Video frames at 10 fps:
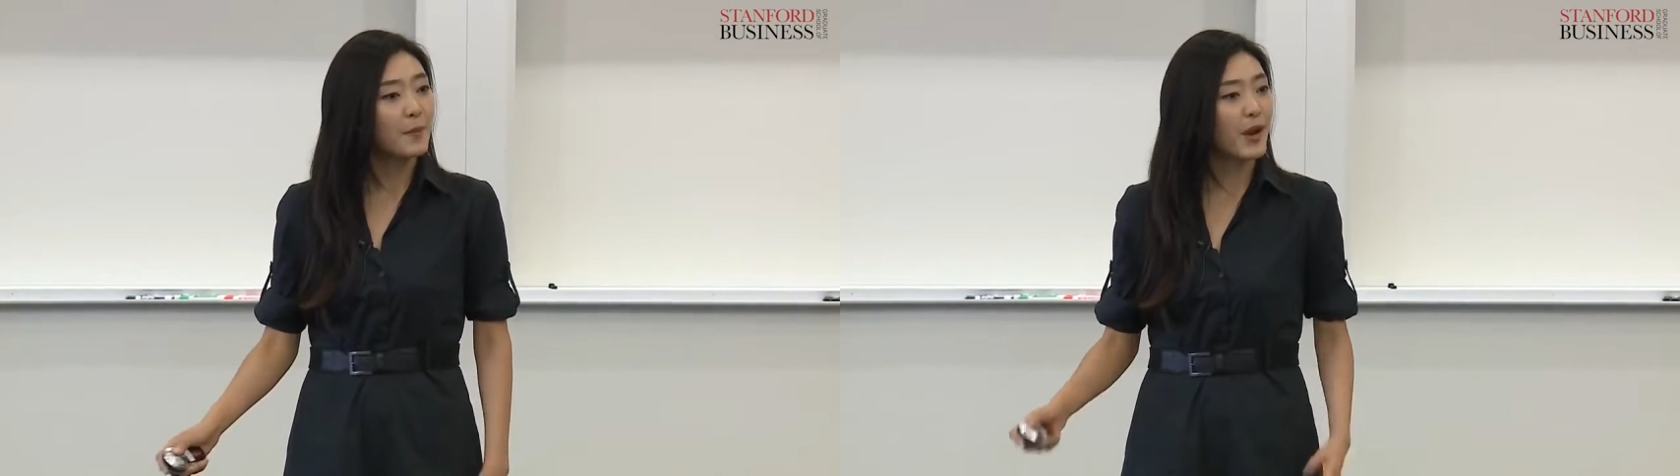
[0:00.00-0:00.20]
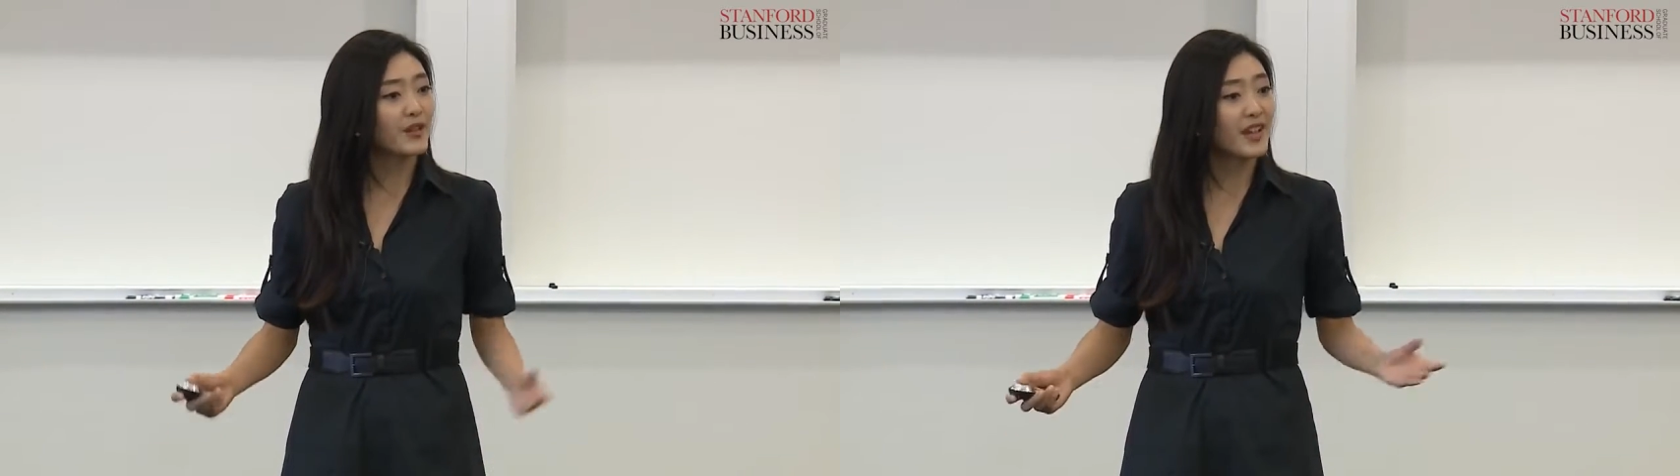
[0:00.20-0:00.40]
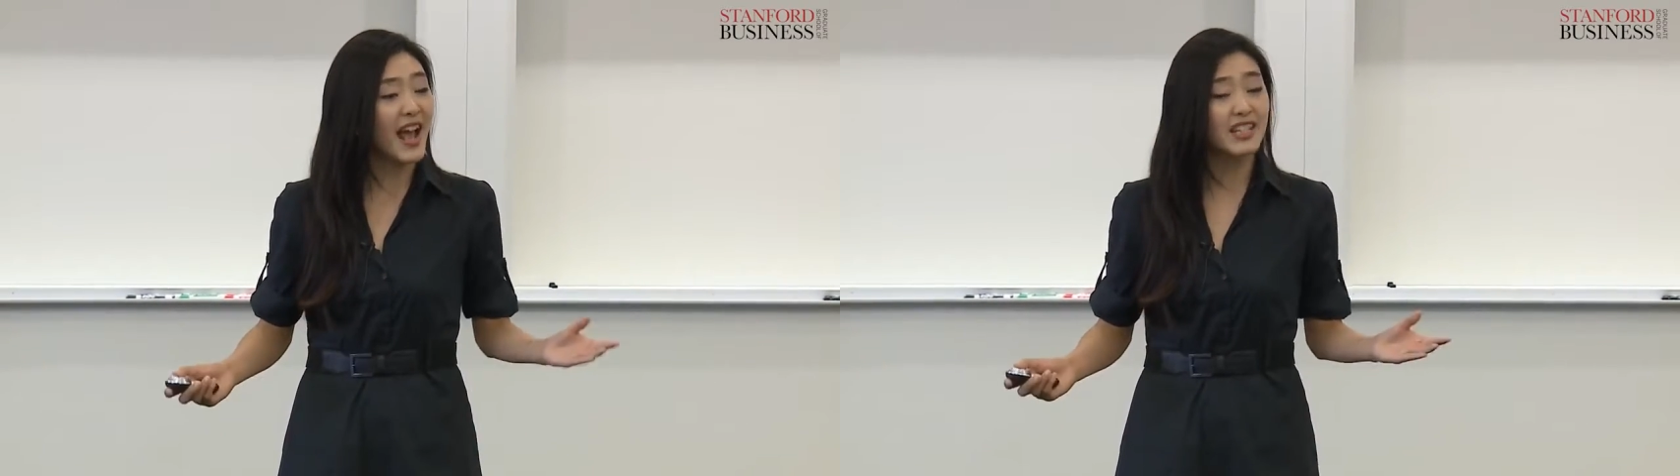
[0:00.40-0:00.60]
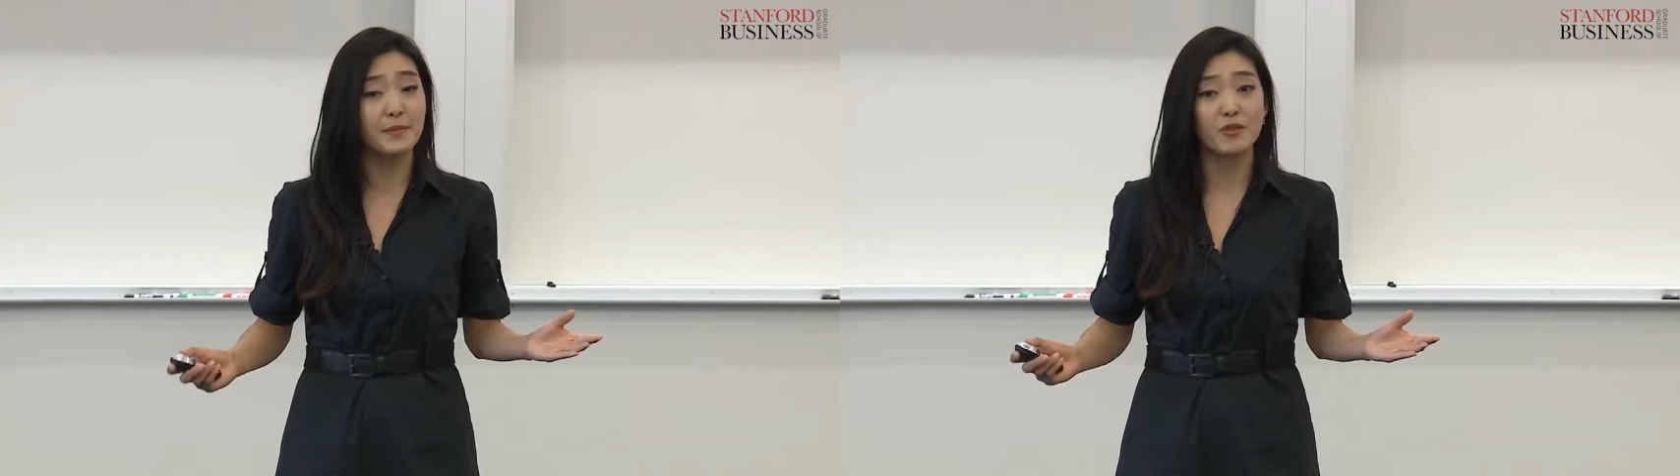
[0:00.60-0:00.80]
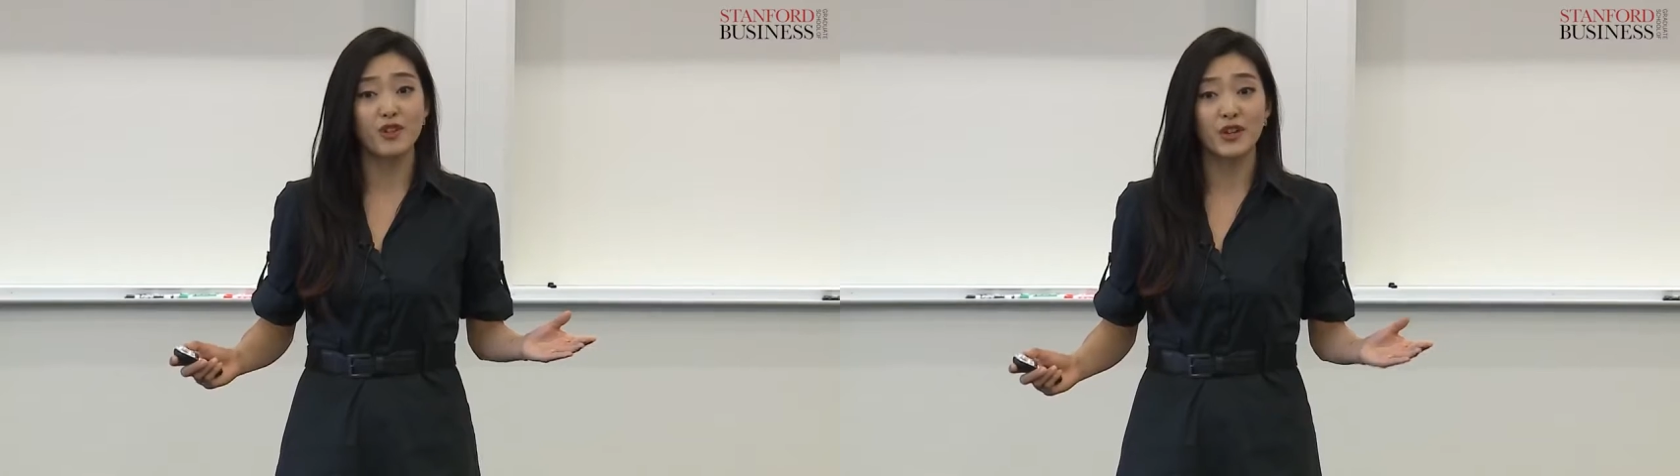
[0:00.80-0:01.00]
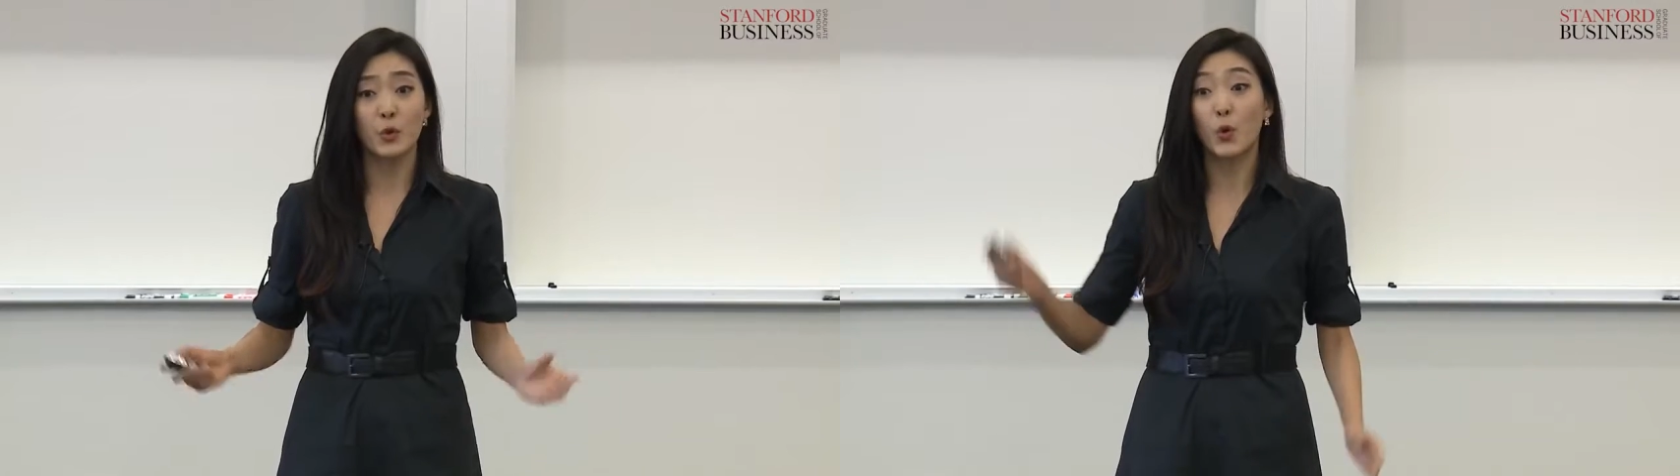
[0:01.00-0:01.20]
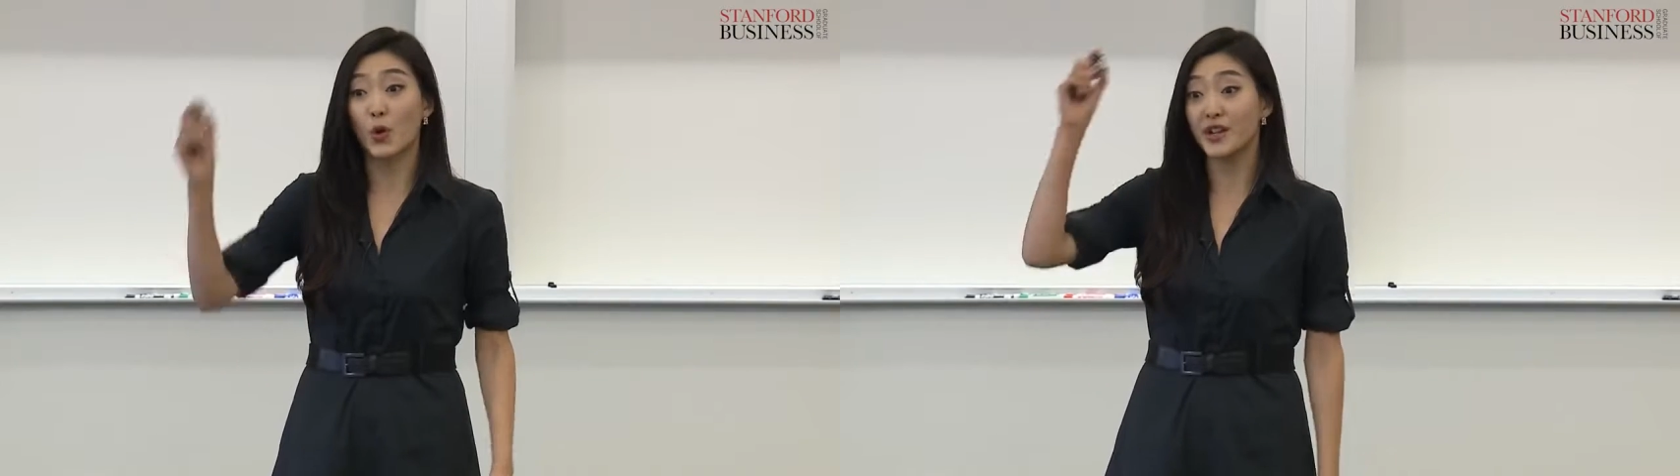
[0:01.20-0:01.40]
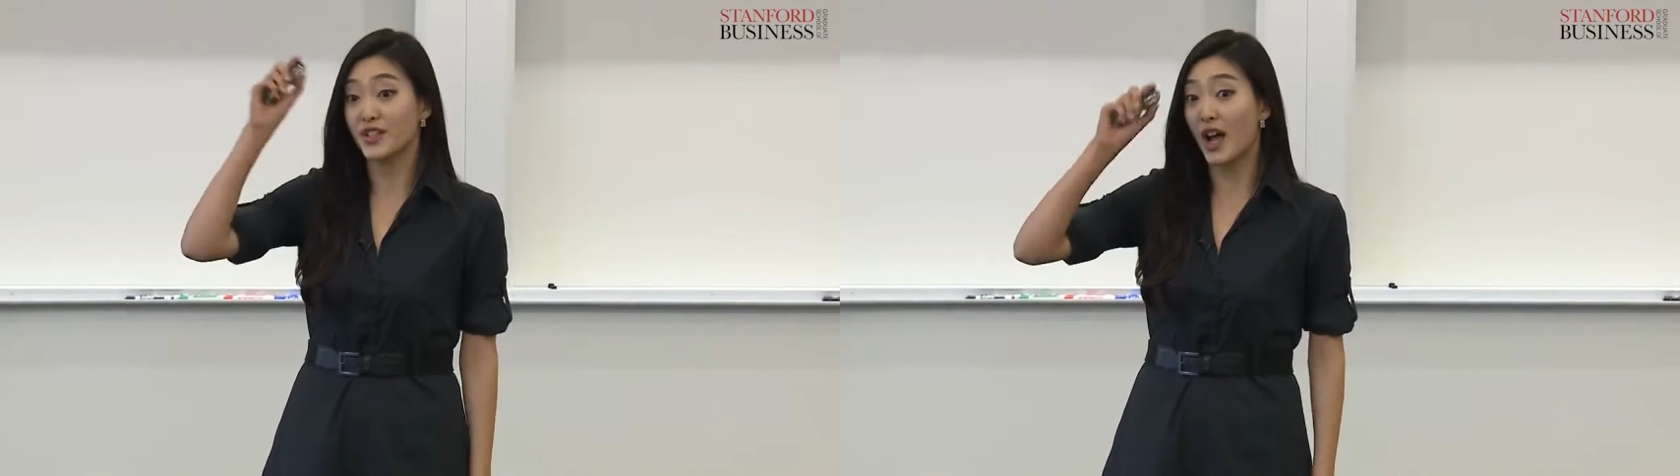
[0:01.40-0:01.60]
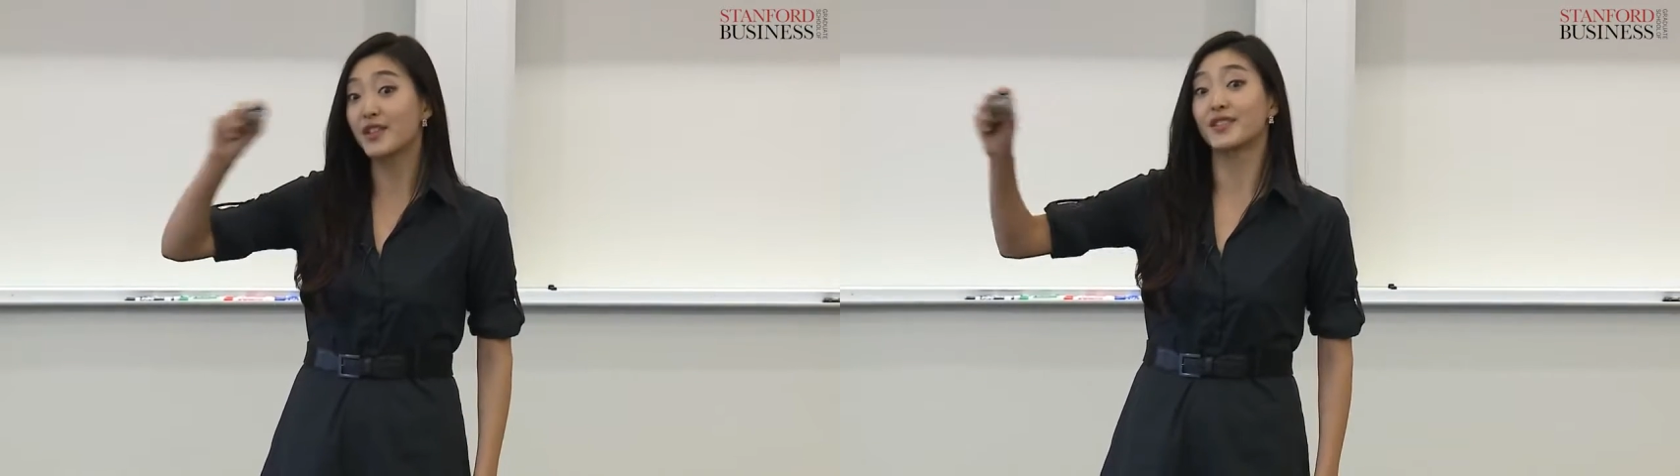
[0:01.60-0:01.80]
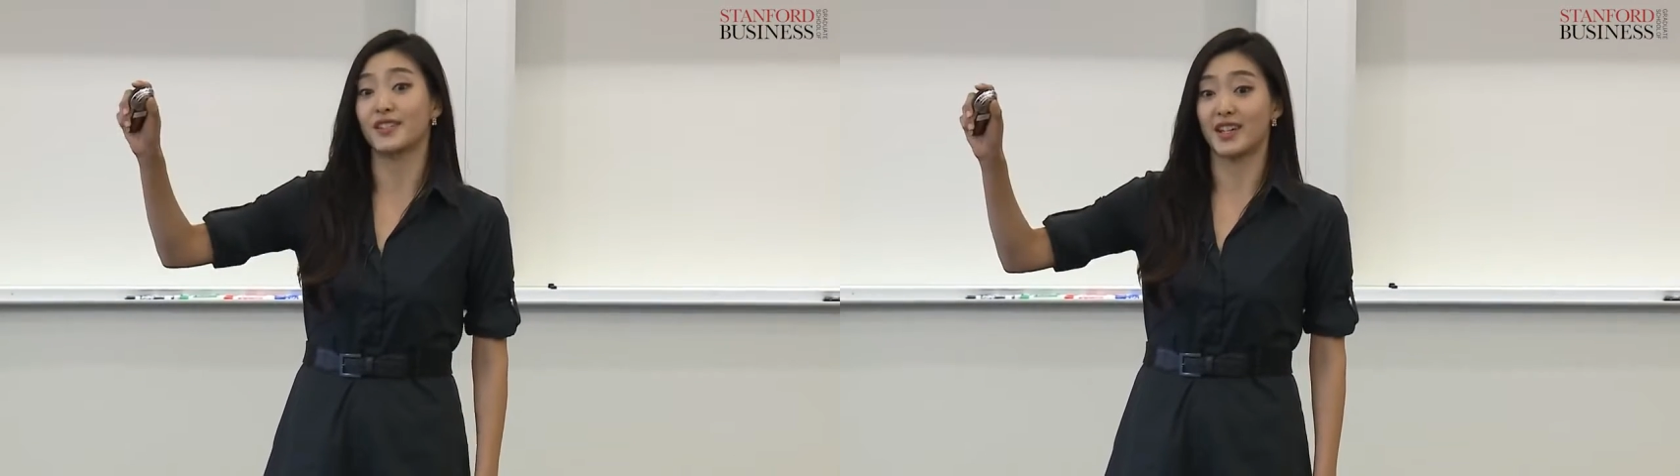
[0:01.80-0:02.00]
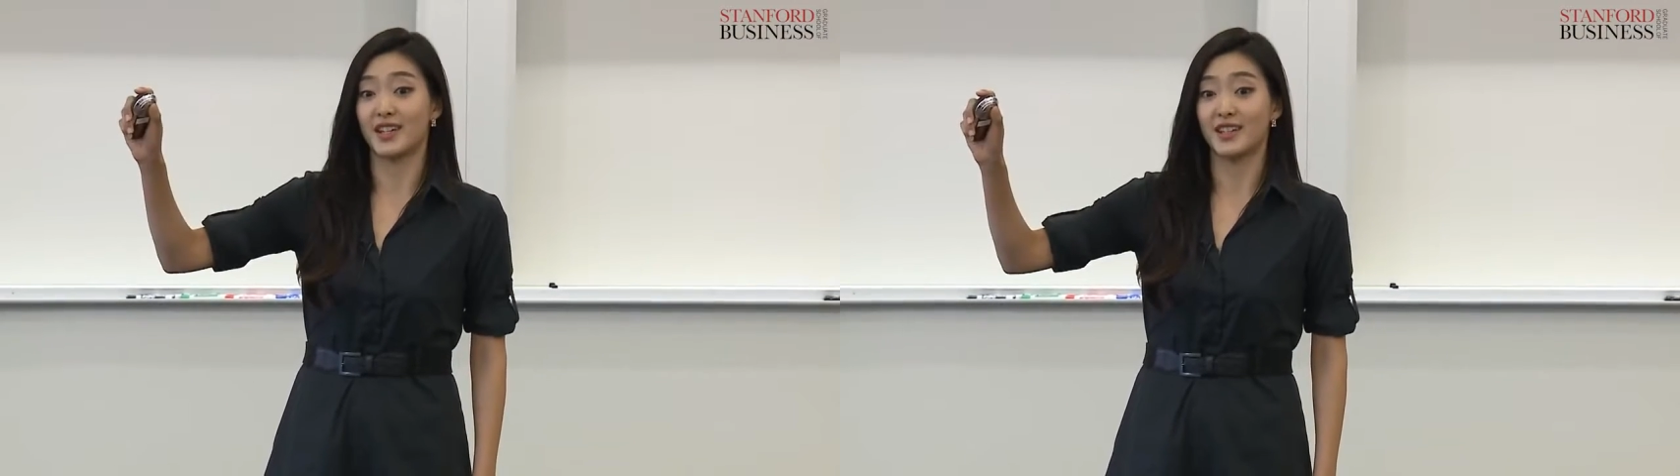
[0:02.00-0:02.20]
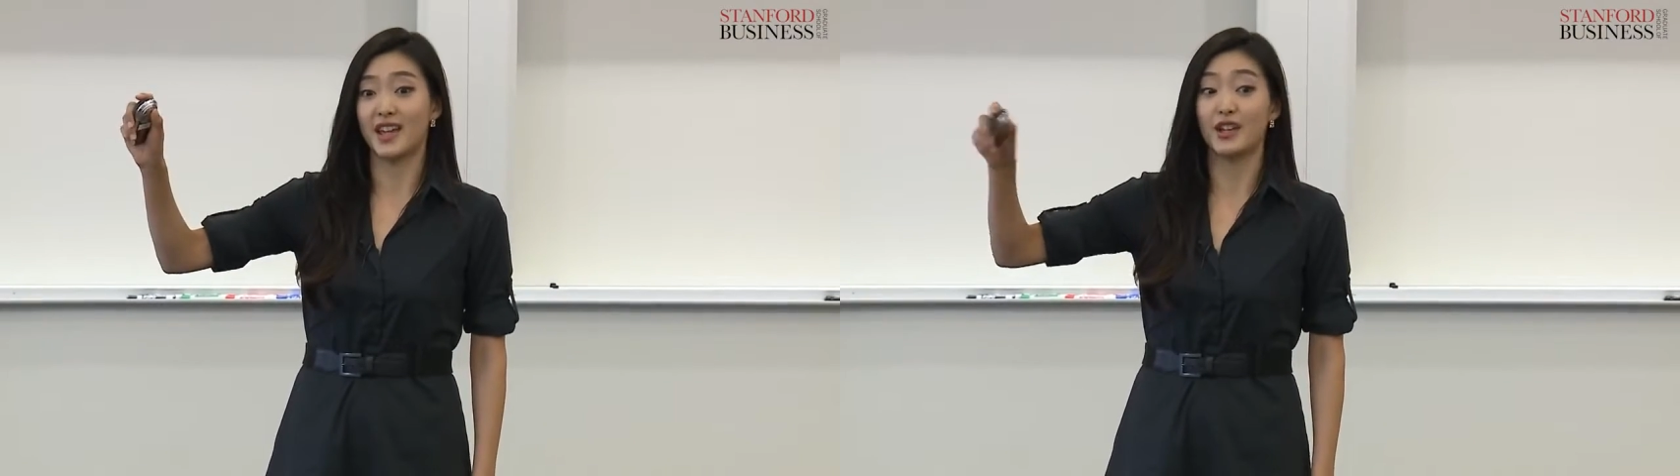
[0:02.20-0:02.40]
Apparently, it had to be written horizontally